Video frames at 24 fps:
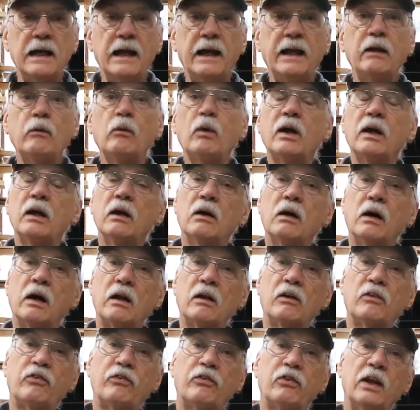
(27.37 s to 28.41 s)
Anyway,
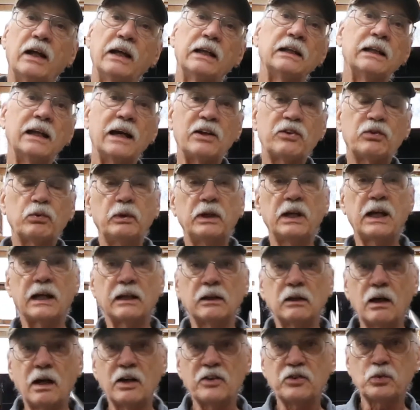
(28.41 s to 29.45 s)
on a flight last week, I
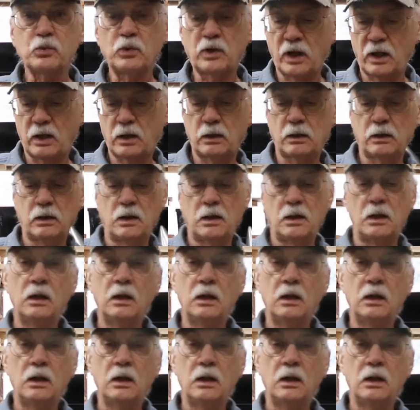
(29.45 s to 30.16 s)
lost one of the